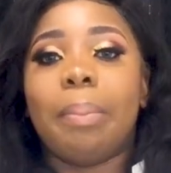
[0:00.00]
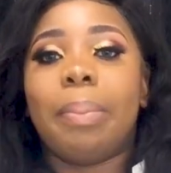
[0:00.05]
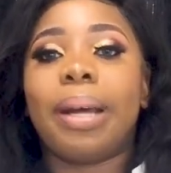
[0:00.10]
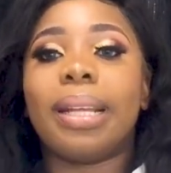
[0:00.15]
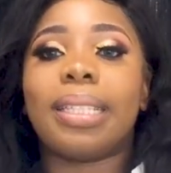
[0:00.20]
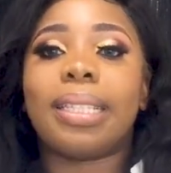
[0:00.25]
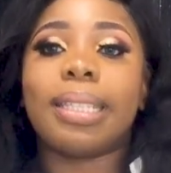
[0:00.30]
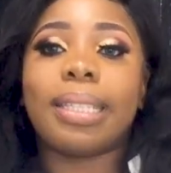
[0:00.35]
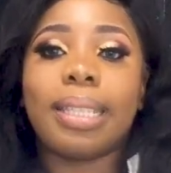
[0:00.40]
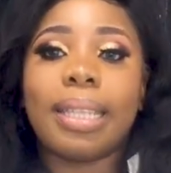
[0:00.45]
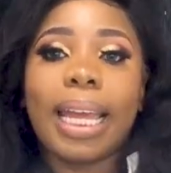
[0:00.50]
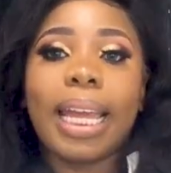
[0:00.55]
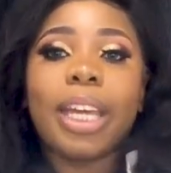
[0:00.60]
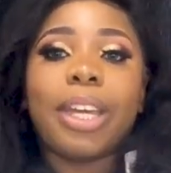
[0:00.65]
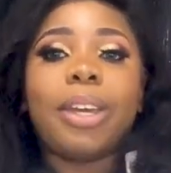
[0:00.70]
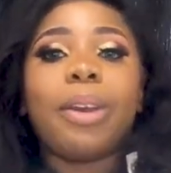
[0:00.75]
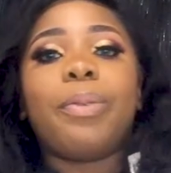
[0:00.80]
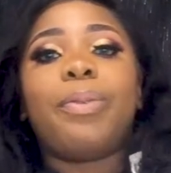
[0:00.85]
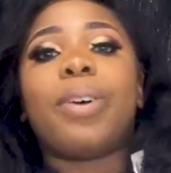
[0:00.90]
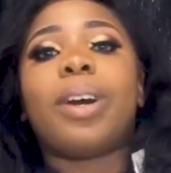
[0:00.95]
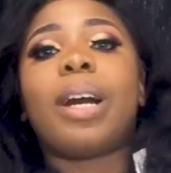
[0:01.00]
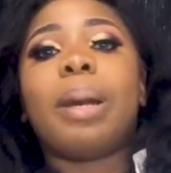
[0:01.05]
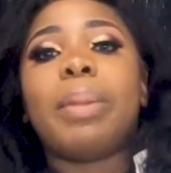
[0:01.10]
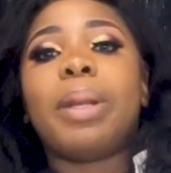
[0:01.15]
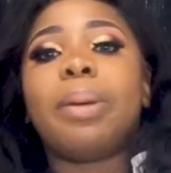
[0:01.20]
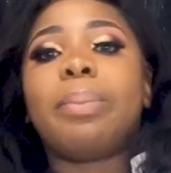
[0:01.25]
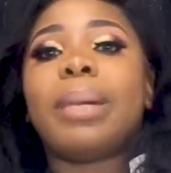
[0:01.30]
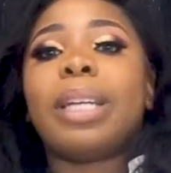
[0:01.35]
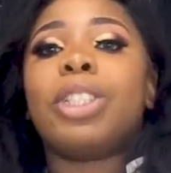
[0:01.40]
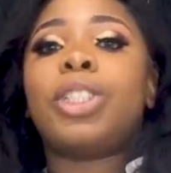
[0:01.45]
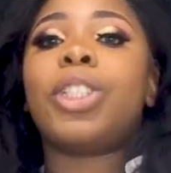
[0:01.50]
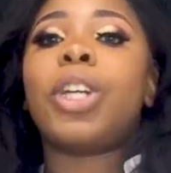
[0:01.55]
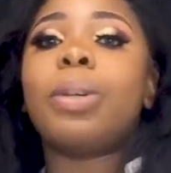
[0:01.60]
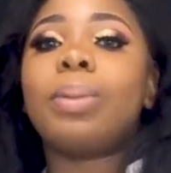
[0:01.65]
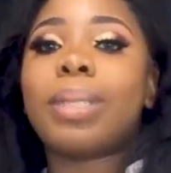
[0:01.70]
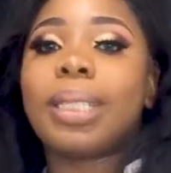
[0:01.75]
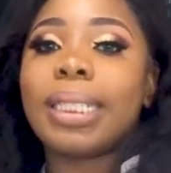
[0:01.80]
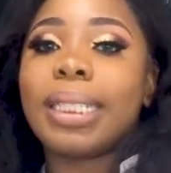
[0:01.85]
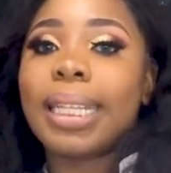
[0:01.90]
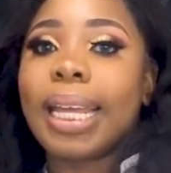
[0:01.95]
But thank you for coming on my
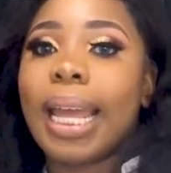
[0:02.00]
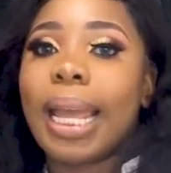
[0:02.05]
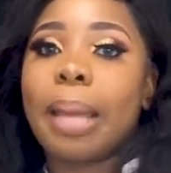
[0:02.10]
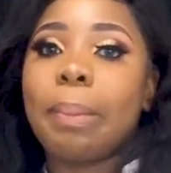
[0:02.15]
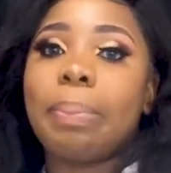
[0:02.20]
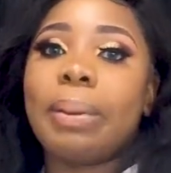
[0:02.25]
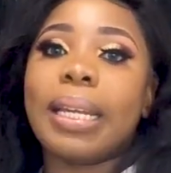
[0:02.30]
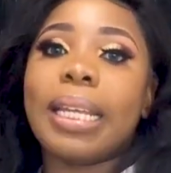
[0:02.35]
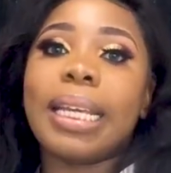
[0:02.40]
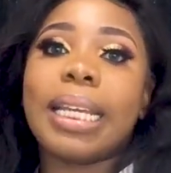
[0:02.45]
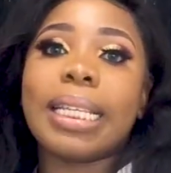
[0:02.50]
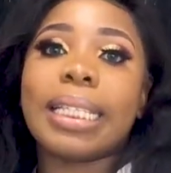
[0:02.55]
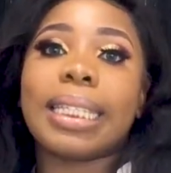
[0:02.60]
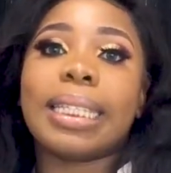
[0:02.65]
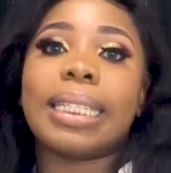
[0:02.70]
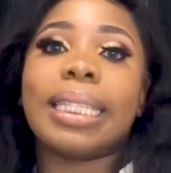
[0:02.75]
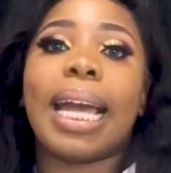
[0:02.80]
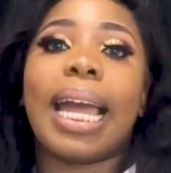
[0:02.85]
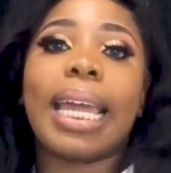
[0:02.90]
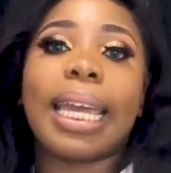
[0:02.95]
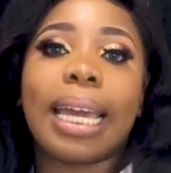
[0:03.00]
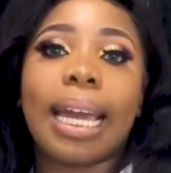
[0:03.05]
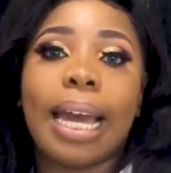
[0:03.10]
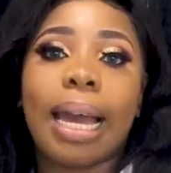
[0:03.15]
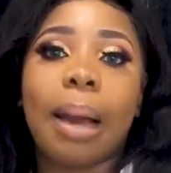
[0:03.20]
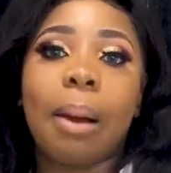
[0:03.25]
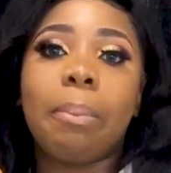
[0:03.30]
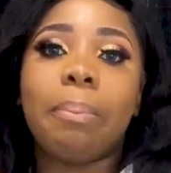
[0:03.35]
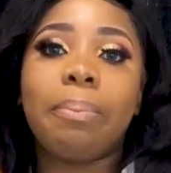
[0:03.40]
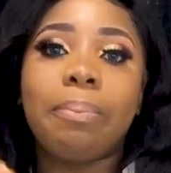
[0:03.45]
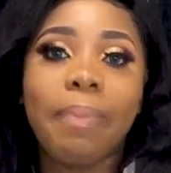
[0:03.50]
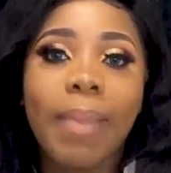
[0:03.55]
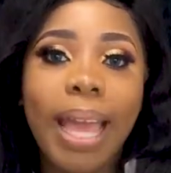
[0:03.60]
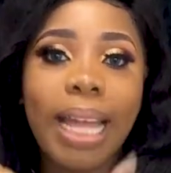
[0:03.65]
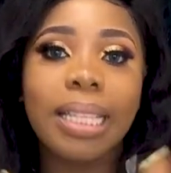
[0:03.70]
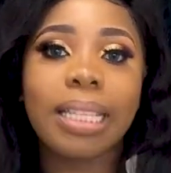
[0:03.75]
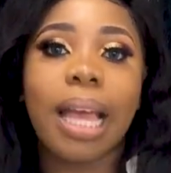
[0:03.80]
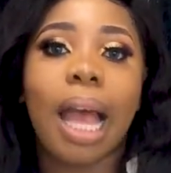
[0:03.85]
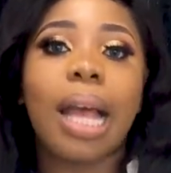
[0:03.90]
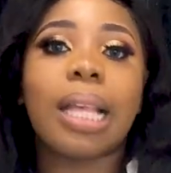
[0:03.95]
show today. Please like,
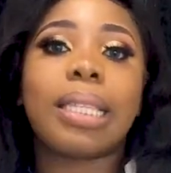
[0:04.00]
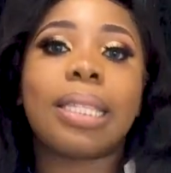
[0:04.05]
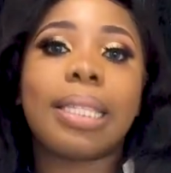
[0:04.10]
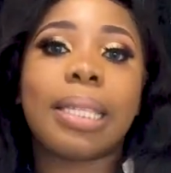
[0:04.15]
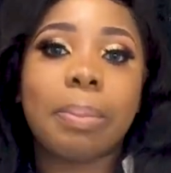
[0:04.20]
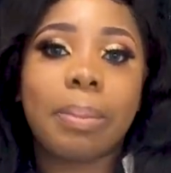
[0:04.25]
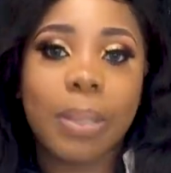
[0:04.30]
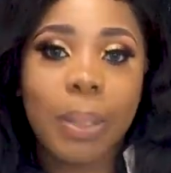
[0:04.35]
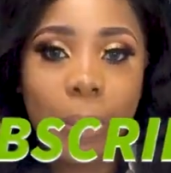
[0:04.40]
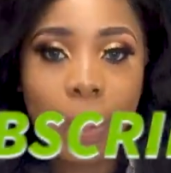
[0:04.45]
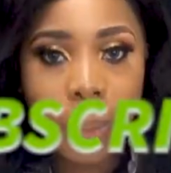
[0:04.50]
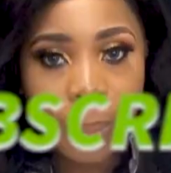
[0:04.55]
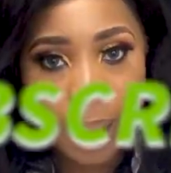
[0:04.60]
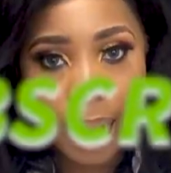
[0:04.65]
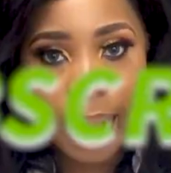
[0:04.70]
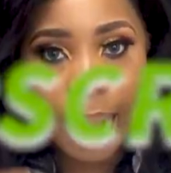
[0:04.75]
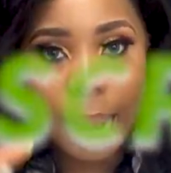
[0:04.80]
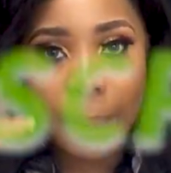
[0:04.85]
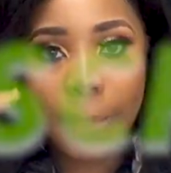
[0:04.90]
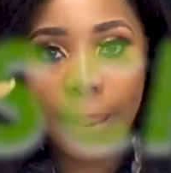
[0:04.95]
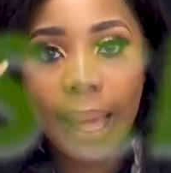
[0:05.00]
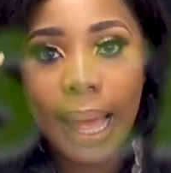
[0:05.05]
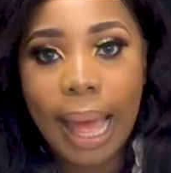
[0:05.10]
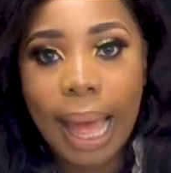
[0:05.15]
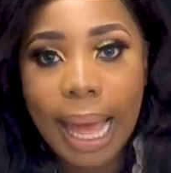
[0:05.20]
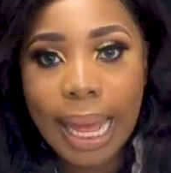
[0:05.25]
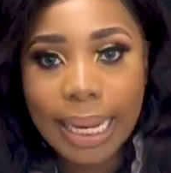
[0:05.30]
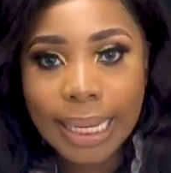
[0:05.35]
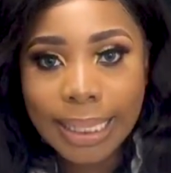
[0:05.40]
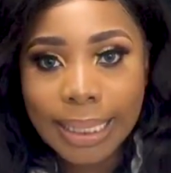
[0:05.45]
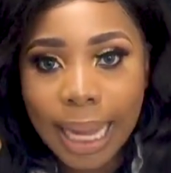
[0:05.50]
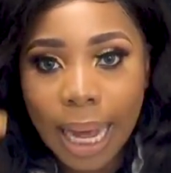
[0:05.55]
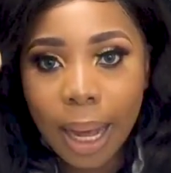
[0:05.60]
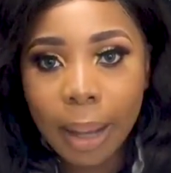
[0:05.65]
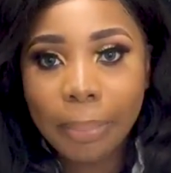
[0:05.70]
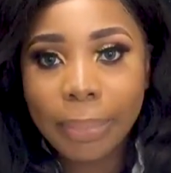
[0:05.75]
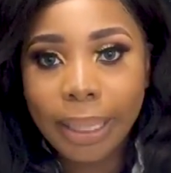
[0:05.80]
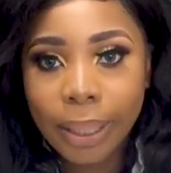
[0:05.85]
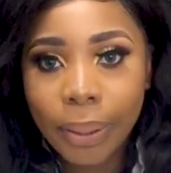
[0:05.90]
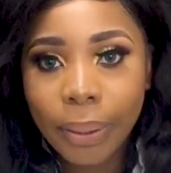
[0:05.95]
comment, subscribe
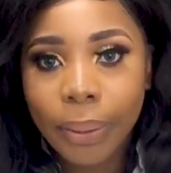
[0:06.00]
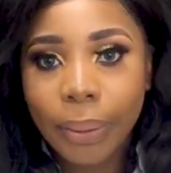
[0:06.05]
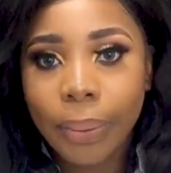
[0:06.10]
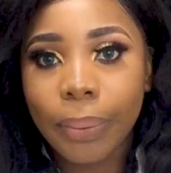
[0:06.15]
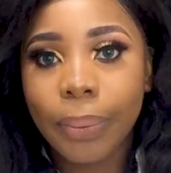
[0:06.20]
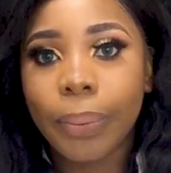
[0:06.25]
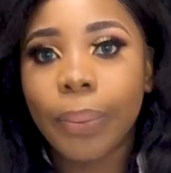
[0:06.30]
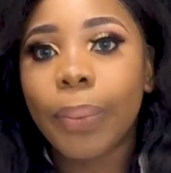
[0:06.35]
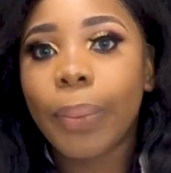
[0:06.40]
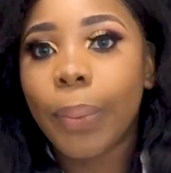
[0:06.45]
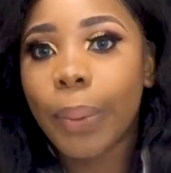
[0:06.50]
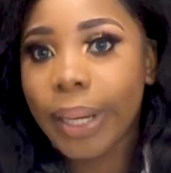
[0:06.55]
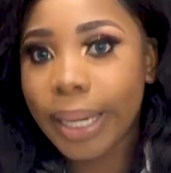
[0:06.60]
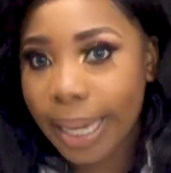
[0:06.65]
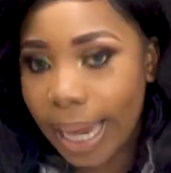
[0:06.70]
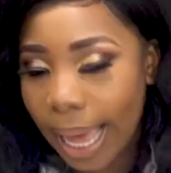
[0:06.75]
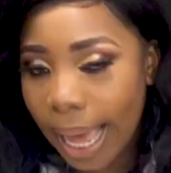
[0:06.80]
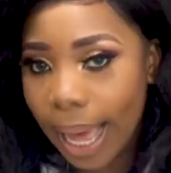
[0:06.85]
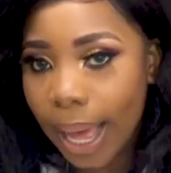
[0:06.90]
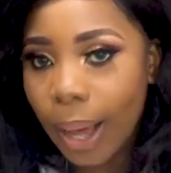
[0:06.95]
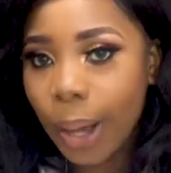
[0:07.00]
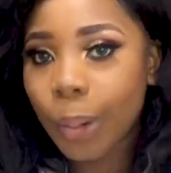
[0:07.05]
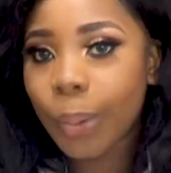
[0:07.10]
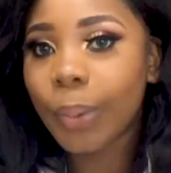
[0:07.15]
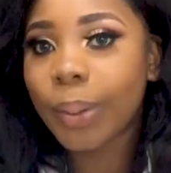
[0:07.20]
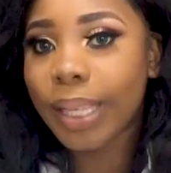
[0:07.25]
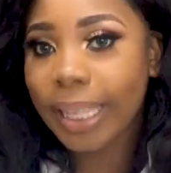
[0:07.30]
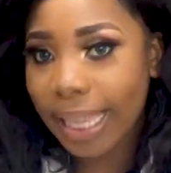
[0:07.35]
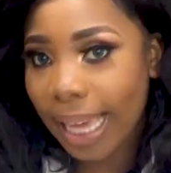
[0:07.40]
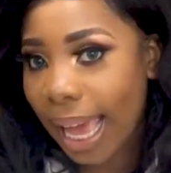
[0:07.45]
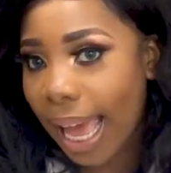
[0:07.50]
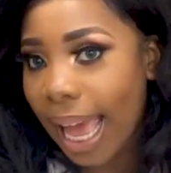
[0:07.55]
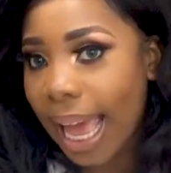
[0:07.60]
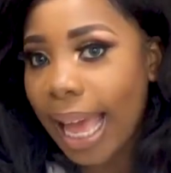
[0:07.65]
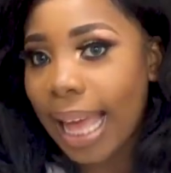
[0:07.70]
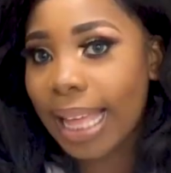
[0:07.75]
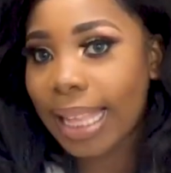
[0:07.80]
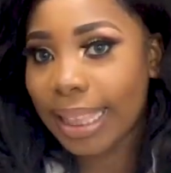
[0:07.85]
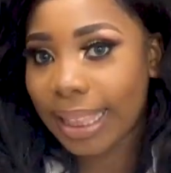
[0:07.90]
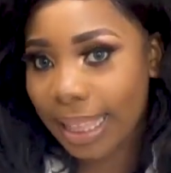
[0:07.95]
down below now.
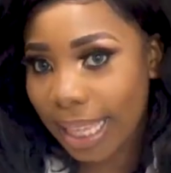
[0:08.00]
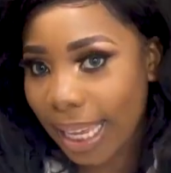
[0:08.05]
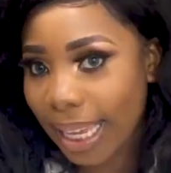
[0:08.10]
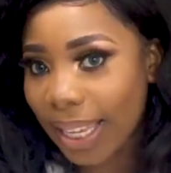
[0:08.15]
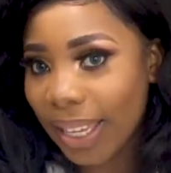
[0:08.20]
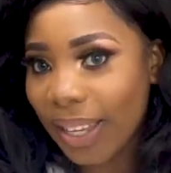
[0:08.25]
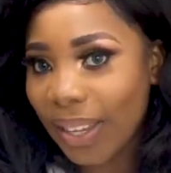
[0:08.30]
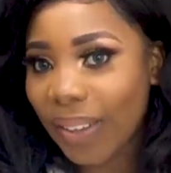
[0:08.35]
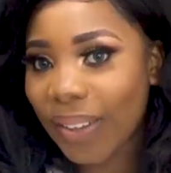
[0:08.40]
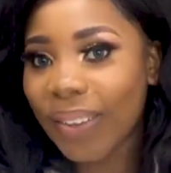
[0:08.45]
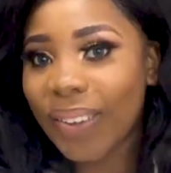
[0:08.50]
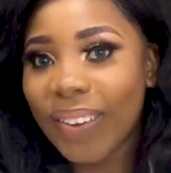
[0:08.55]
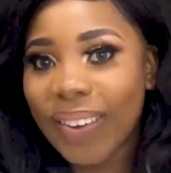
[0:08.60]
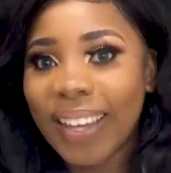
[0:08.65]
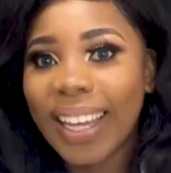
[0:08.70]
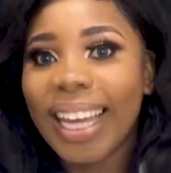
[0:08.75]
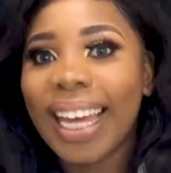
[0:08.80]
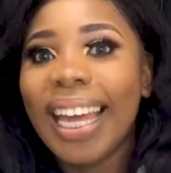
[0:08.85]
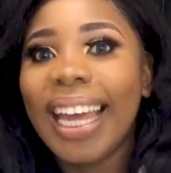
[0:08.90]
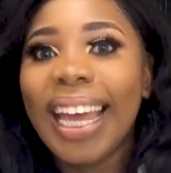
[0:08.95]
Yeah, thank you.